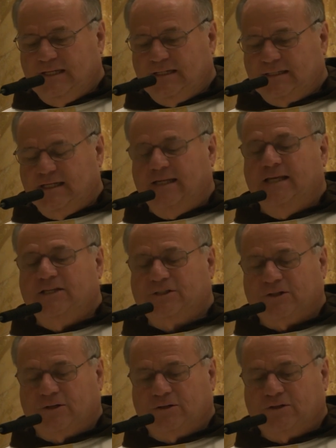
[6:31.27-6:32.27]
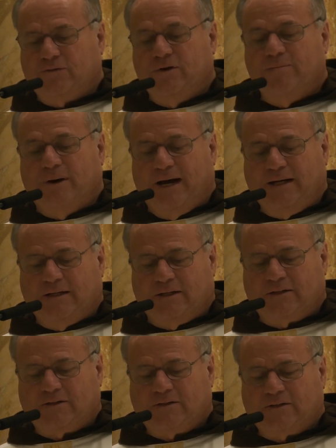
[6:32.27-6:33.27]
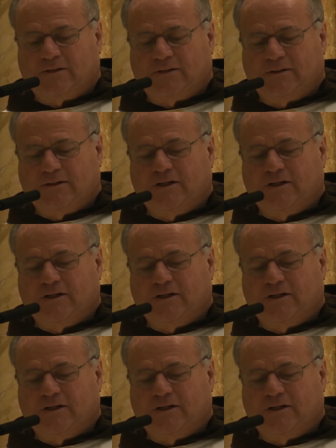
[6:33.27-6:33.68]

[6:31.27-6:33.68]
It's an Easter to remind us,